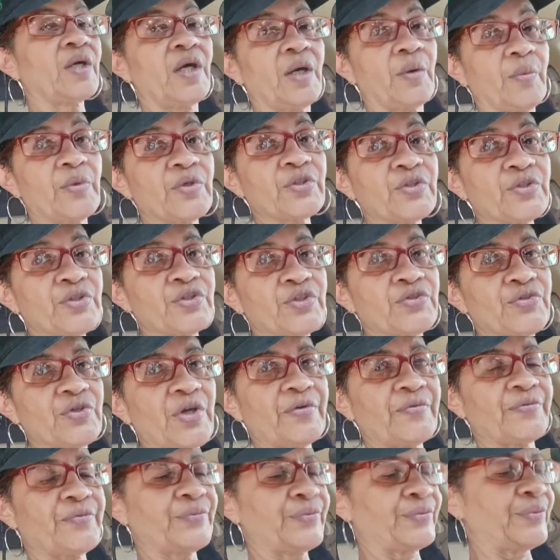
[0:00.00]
went to the
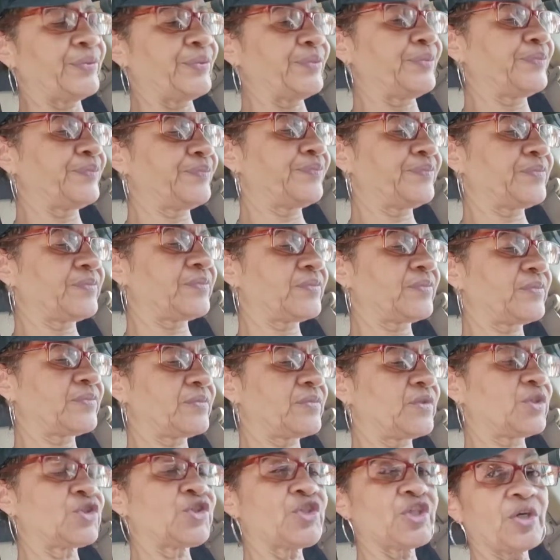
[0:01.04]
drive-through.
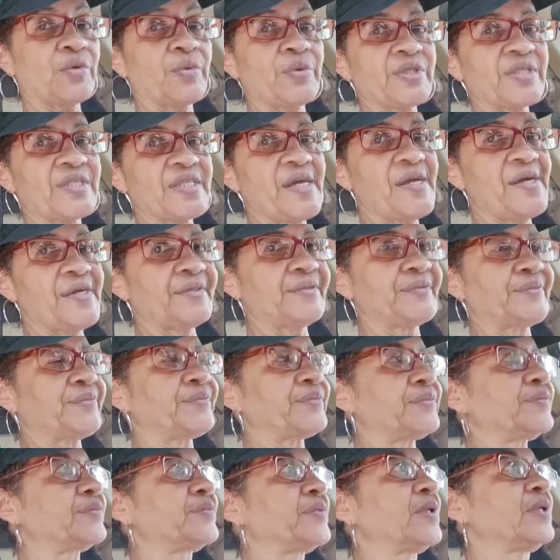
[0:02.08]
The chick was there.
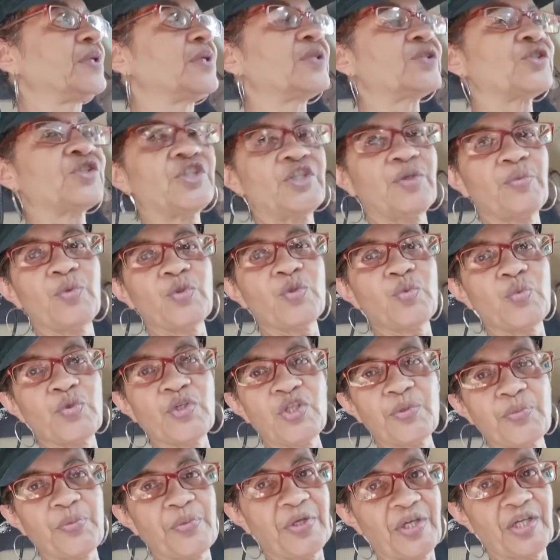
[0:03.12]
She was
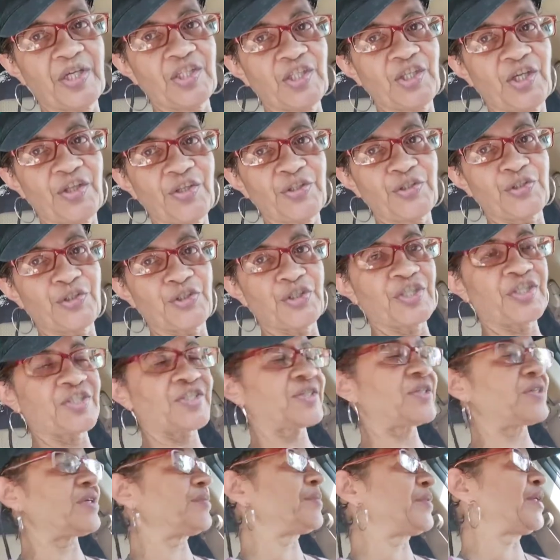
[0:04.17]
whispering in the other chick's
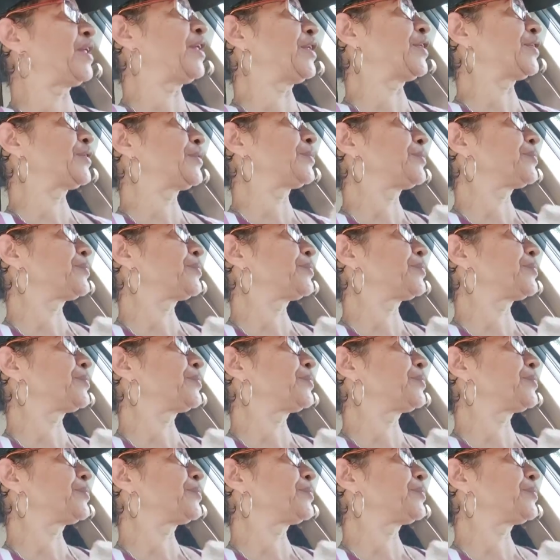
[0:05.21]
ear.